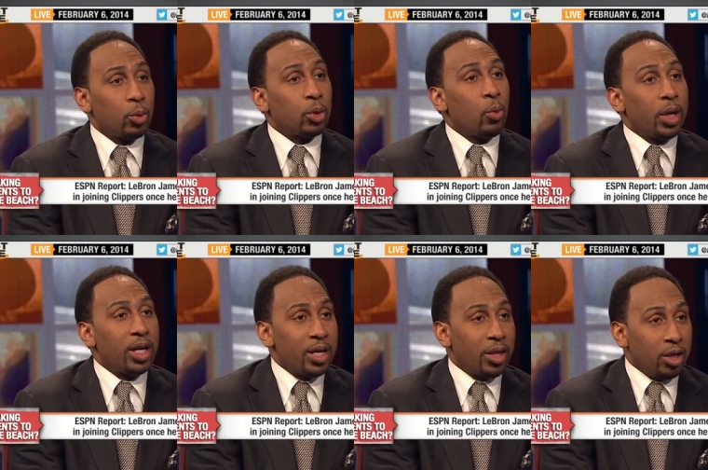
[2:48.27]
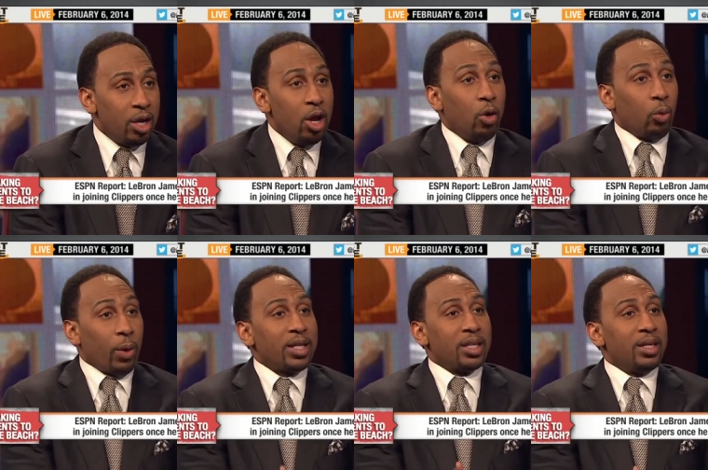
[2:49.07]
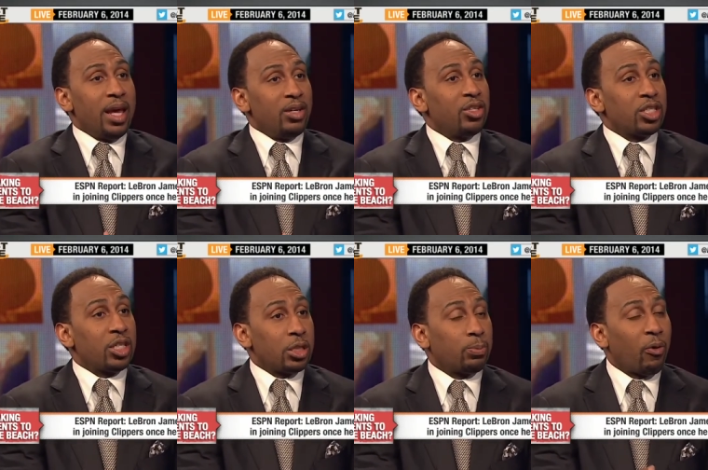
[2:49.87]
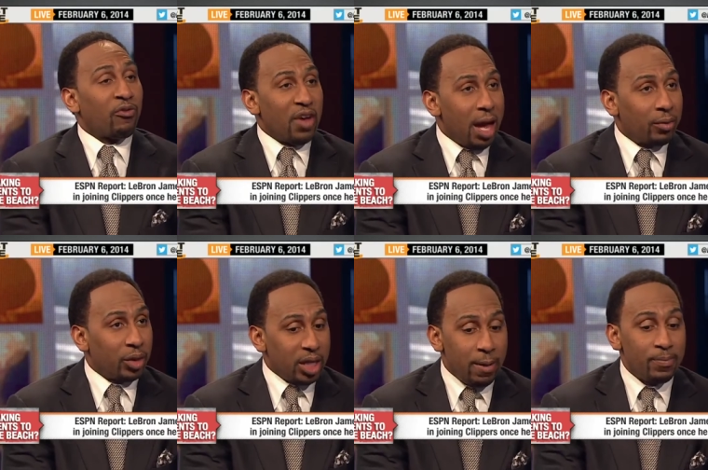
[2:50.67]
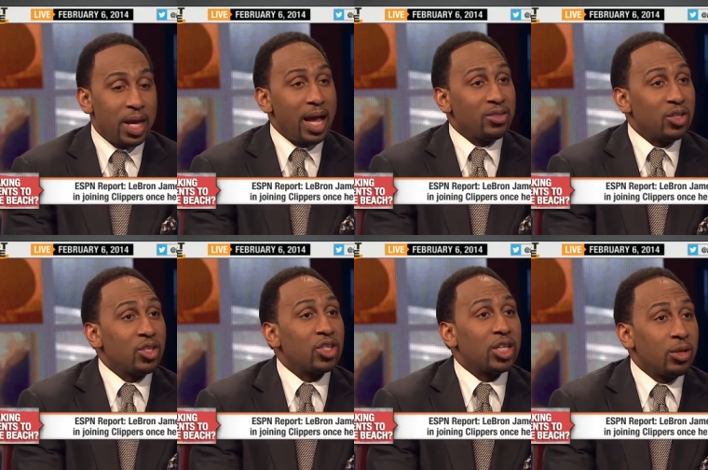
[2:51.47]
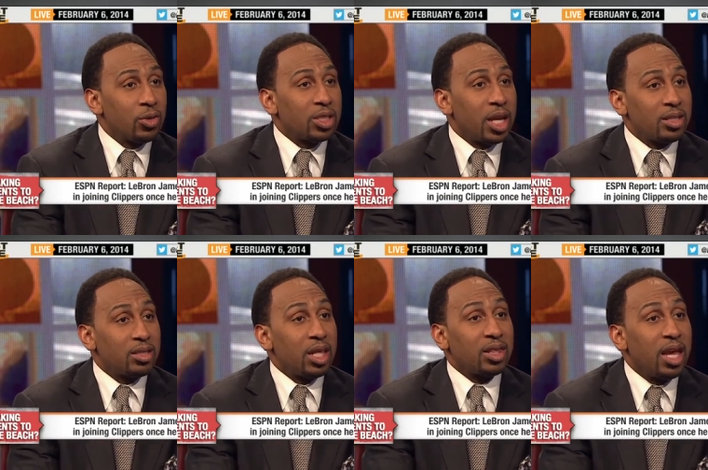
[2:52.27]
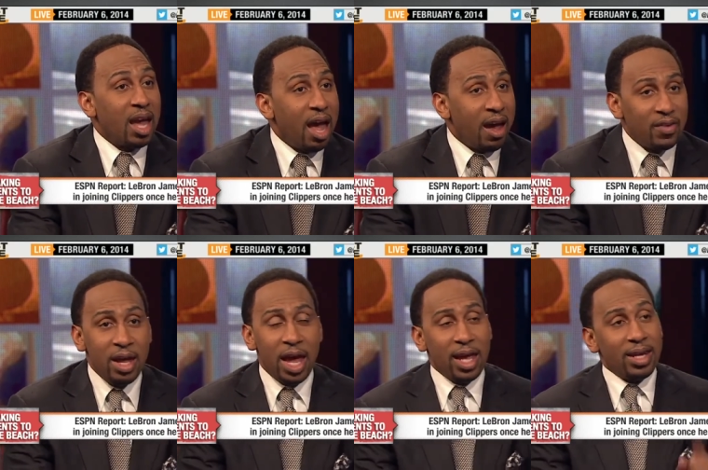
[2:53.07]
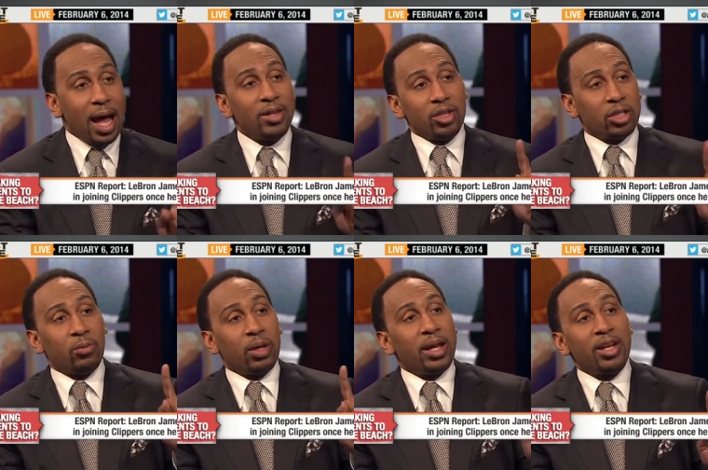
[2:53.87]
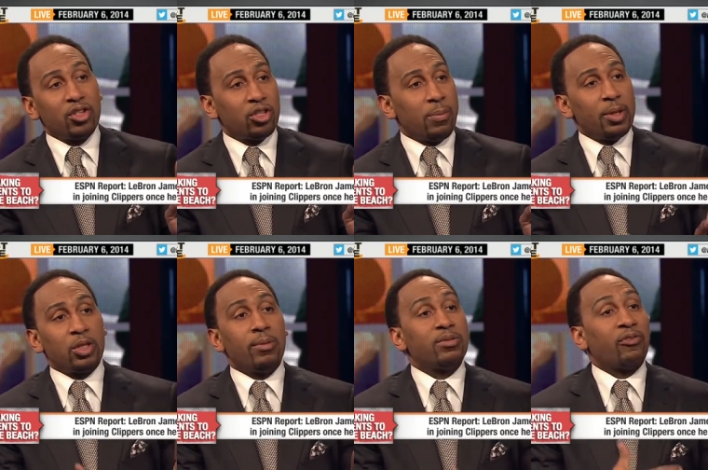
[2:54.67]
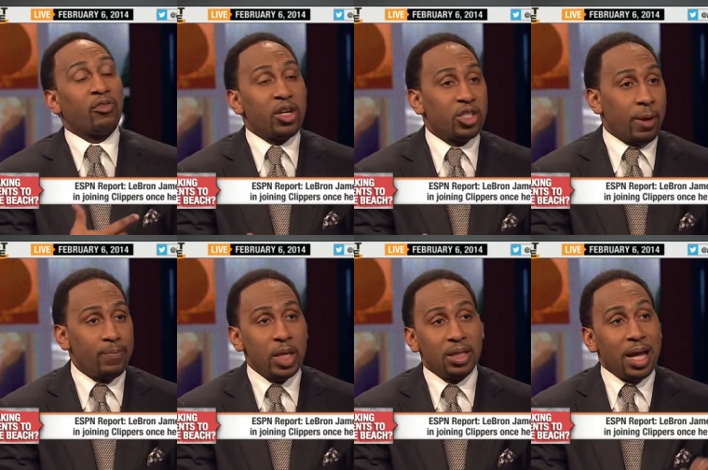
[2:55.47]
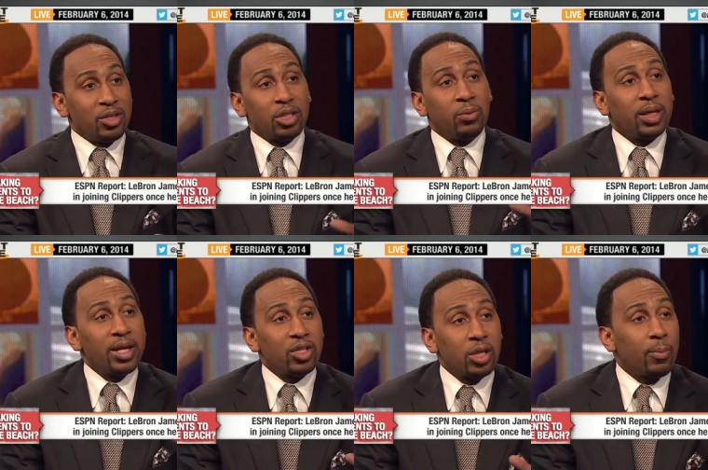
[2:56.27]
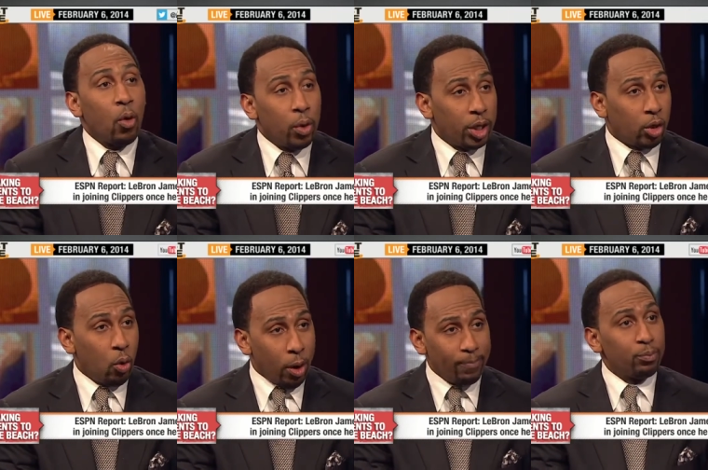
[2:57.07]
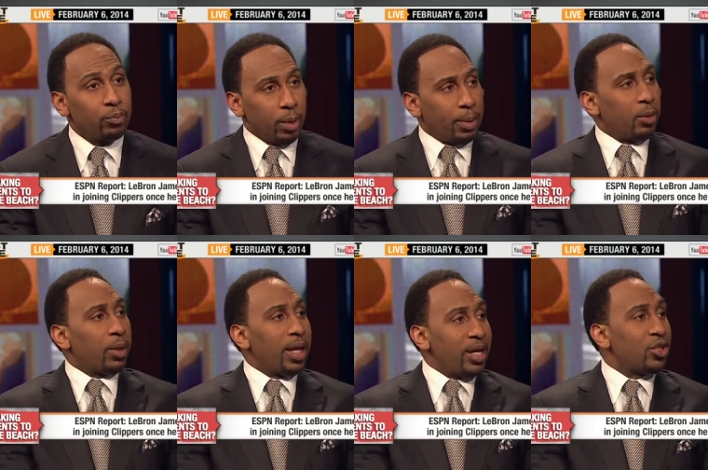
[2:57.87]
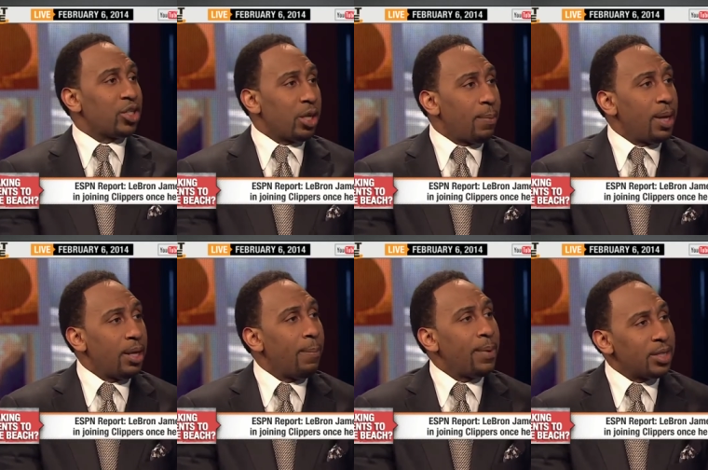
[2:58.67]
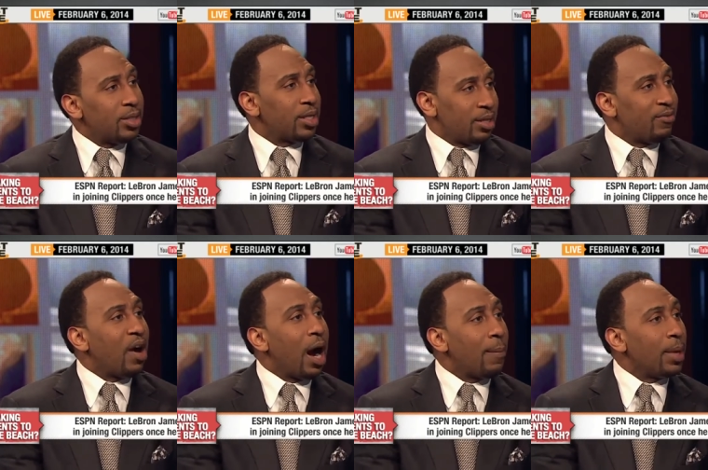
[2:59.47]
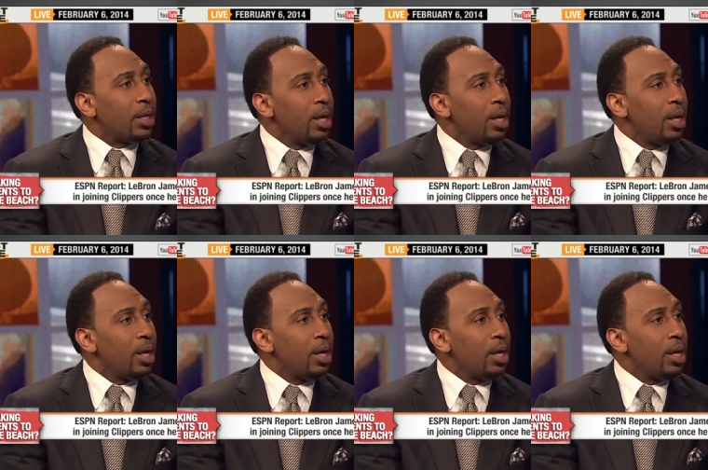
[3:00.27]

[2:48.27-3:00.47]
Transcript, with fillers: with one another resonate just as profoundly as the skill set that they have. And not just a relationship in terms of friendship, not just a relationship on the court, but a relationship in the business environment.